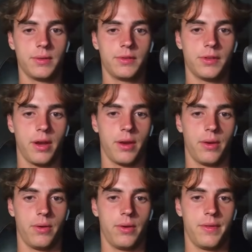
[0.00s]

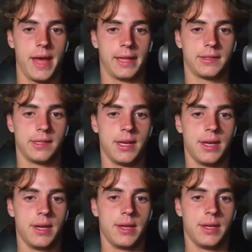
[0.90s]
So that's
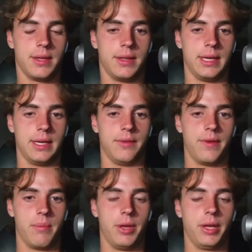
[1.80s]
the
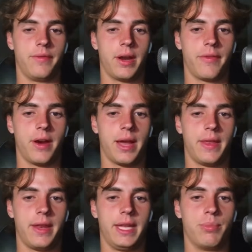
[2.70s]
MillionVerifier, and
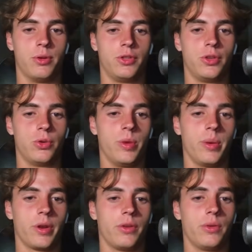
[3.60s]
then input 2, we
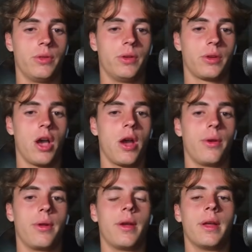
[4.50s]
want to do the code.